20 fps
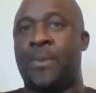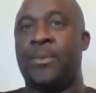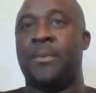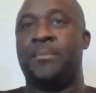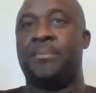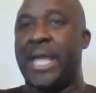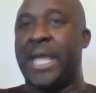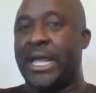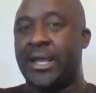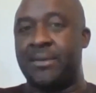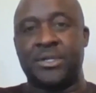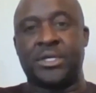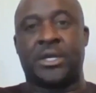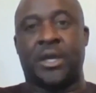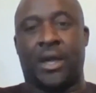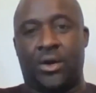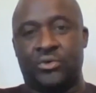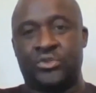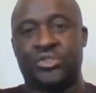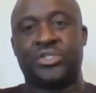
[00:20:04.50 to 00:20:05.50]
would beg them to
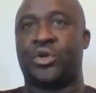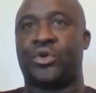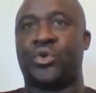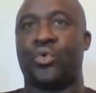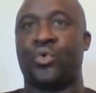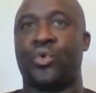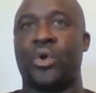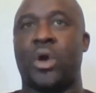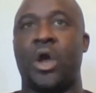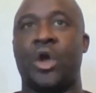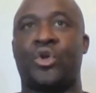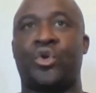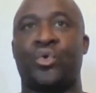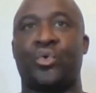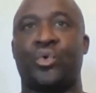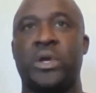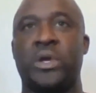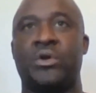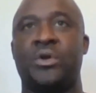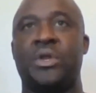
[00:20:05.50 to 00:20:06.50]
coach. A
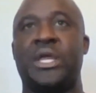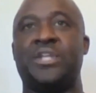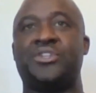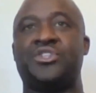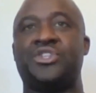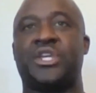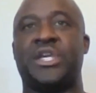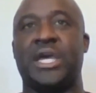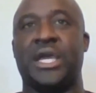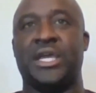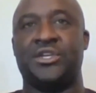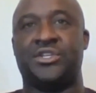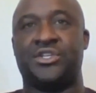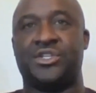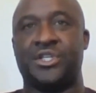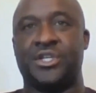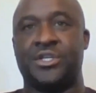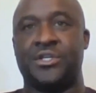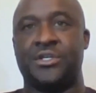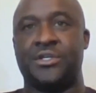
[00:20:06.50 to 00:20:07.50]
career in
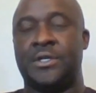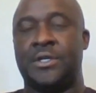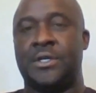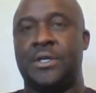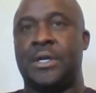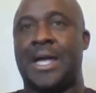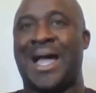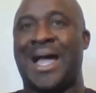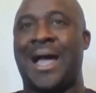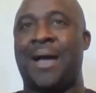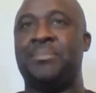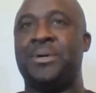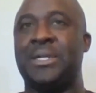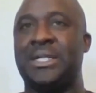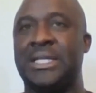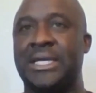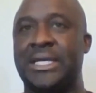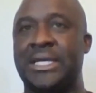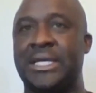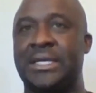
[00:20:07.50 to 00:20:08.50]
education, I
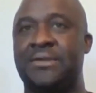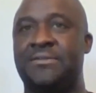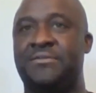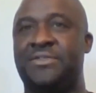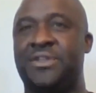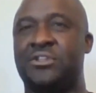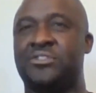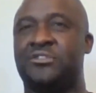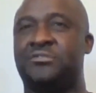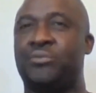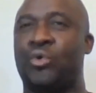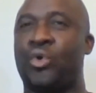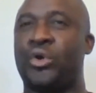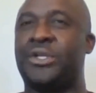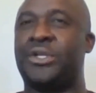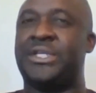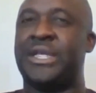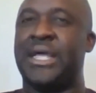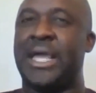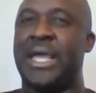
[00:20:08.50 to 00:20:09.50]
believe there's more
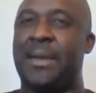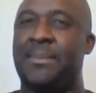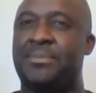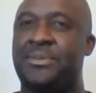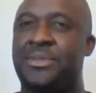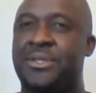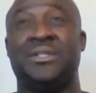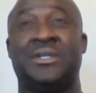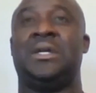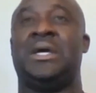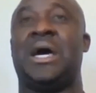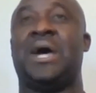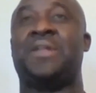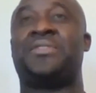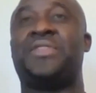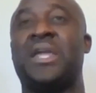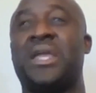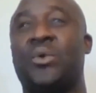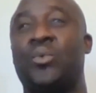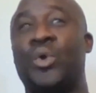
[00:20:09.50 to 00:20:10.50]
depth. I
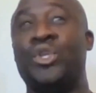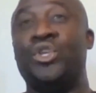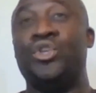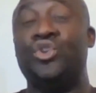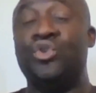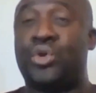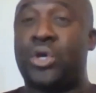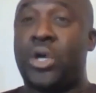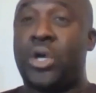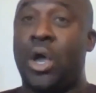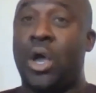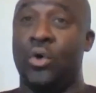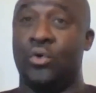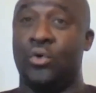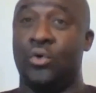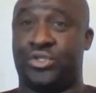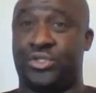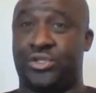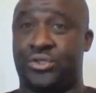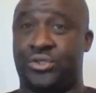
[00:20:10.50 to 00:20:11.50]
think when you
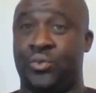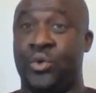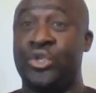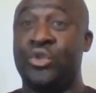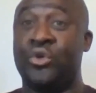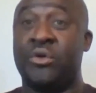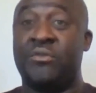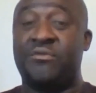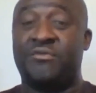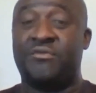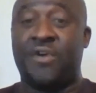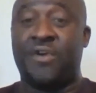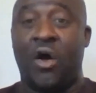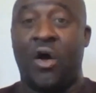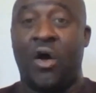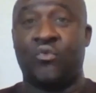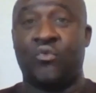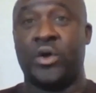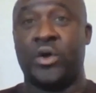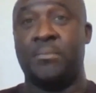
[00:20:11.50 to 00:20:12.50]
coach, when you're
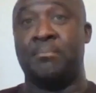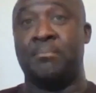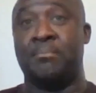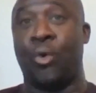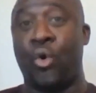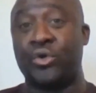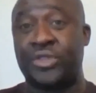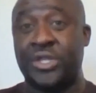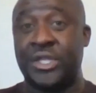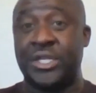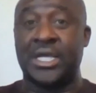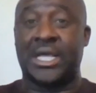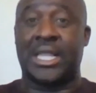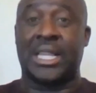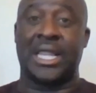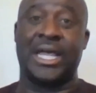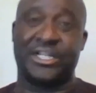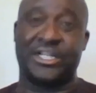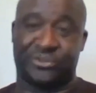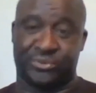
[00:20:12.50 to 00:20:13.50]
involved with more than the
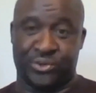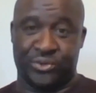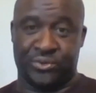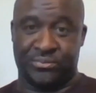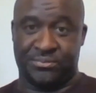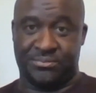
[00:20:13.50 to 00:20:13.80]
classroom,